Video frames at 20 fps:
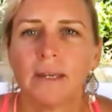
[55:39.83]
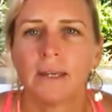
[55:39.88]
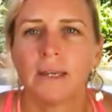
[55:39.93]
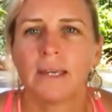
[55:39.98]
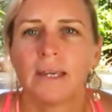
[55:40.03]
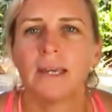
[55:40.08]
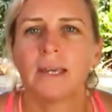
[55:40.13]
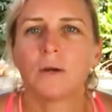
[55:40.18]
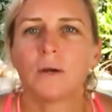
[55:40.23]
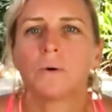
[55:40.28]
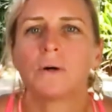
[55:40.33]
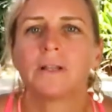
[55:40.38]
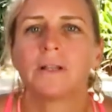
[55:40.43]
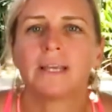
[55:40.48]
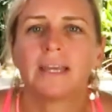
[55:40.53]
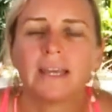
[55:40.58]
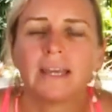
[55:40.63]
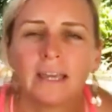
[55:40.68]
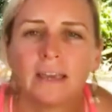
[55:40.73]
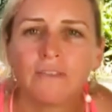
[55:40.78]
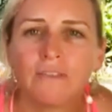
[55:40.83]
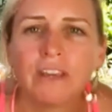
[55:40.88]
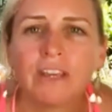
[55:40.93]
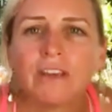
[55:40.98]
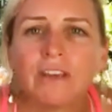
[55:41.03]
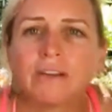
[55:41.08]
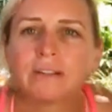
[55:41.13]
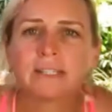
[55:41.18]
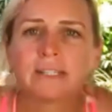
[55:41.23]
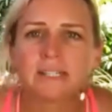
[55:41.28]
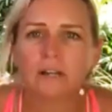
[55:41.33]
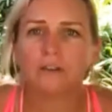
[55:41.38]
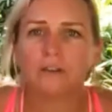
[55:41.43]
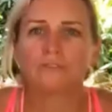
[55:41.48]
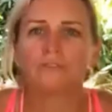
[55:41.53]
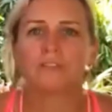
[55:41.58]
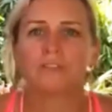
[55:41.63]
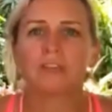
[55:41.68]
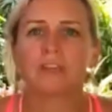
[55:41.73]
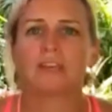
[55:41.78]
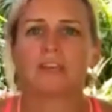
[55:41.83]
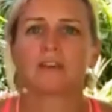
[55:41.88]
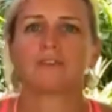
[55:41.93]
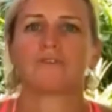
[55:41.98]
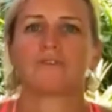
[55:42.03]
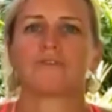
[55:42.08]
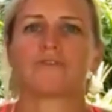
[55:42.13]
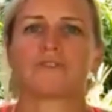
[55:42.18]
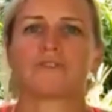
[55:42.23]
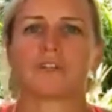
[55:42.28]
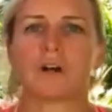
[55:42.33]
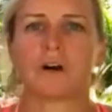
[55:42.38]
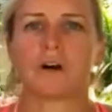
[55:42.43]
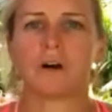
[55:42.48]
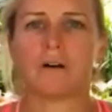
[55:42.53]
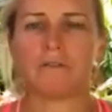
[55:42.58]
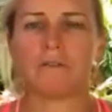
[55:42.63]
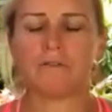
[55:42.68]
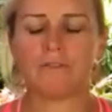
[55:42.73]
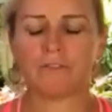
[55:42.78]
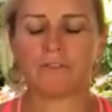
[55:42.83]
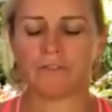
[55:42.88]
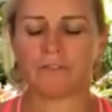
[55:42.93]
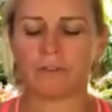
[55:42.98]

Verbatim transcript: Equally, giving yourself the gift of